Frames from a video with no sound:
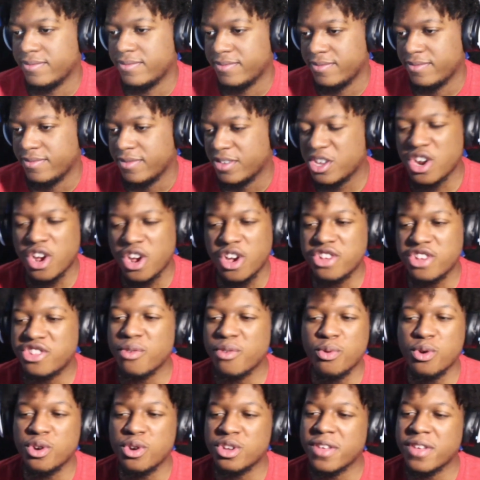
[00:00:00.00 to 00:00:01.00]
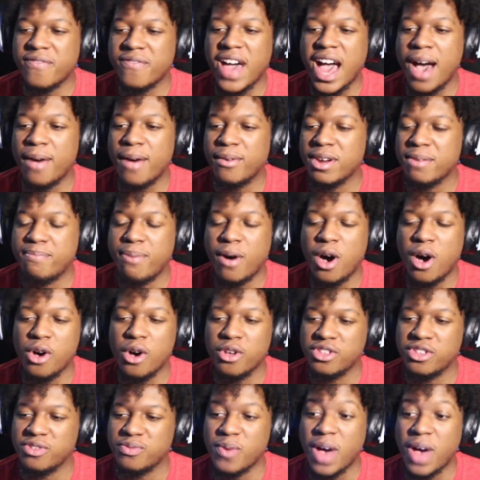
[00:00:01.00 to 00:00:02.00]
You know, it just ruined the vibe when it
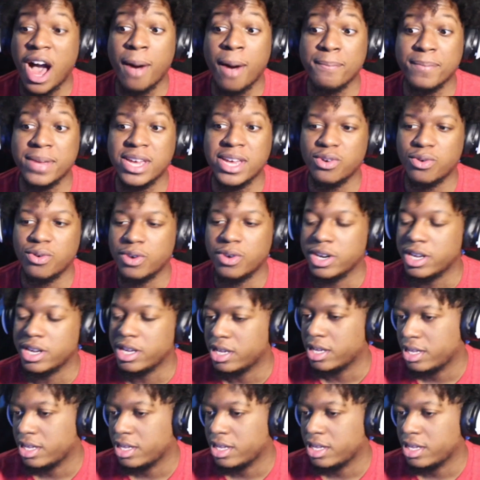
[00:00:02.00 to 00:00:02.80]
pauses without me doing it.